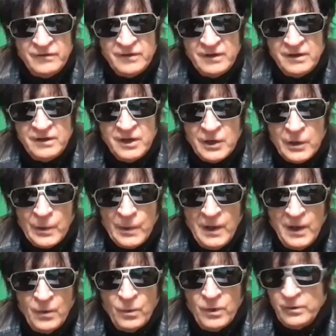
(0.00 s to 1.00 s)
and you know,
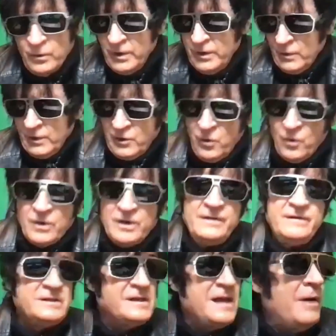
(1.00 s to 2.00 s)
when we recorded
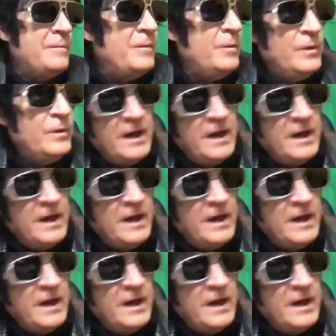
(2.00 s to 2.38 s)
this album, we